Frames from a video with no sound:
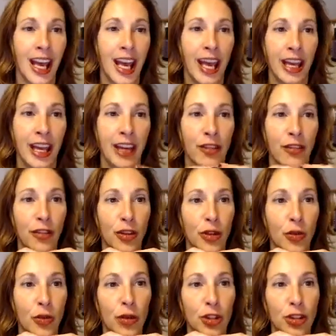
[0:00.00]
And if
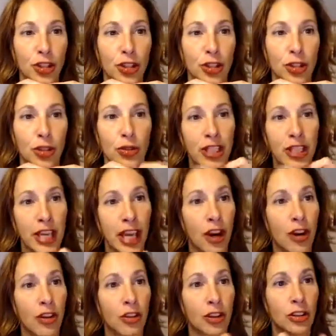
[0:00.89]
you were to
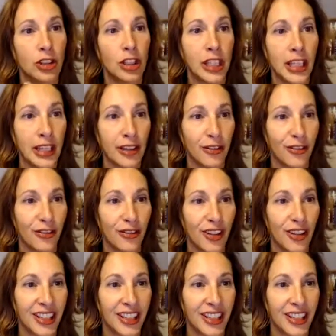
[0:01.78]
tear the leaf,